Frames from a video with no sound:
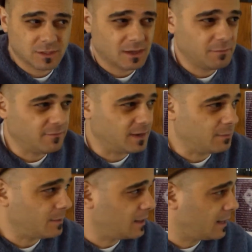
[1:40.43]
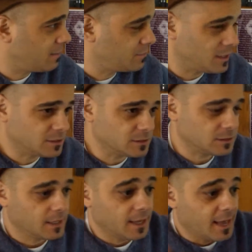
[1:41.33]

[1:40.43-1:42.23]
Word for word: What type of animal adaptations?